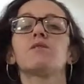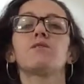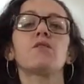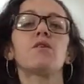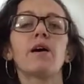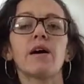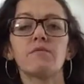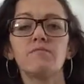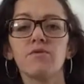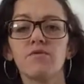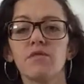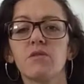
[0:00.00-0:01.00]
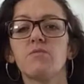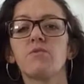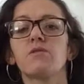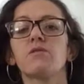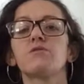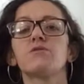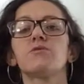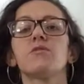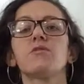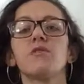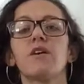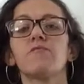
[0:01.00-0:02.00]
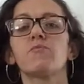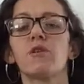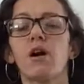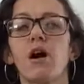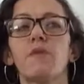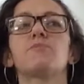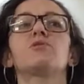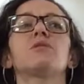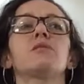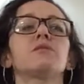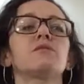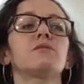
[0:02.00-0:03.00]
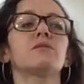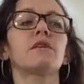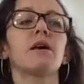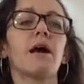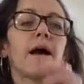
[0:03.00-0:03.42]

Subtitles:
You know how to move in the world, you know that you have more options.